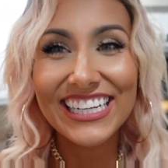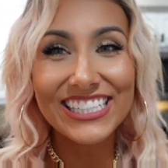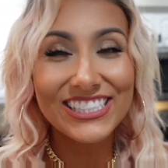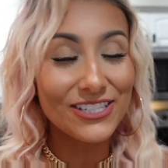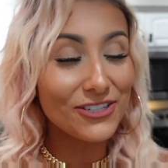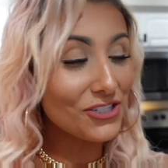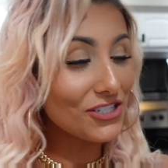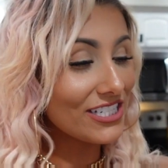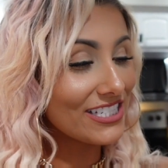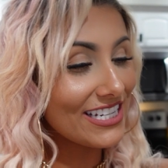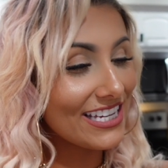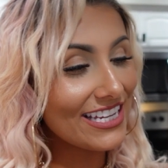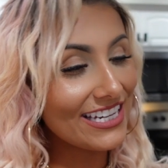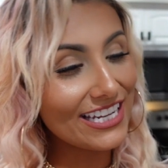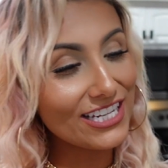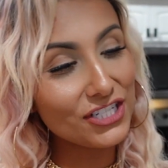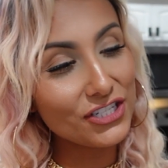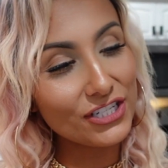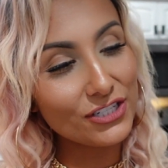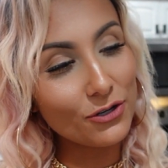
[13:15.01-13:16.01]
So she did,
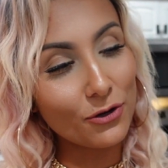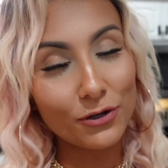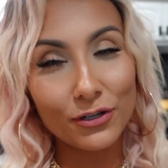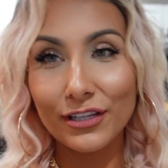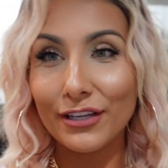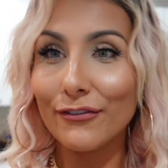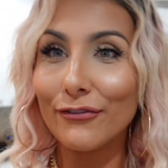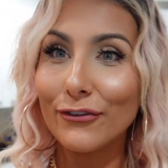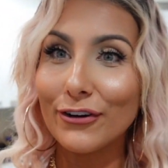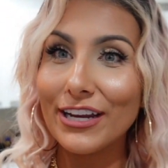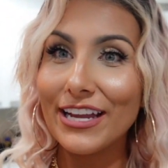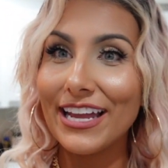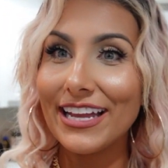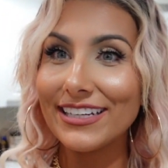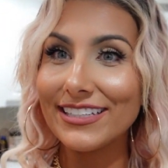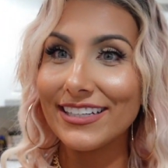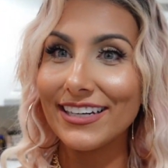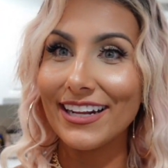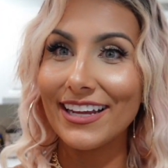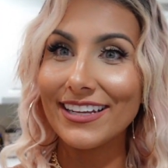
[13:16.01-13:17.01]
and she totally
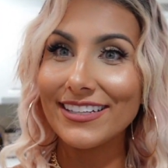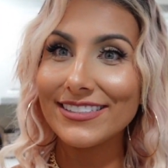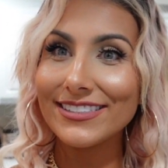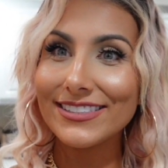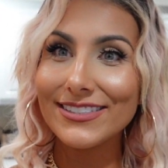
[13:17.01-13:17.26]
freehanded it.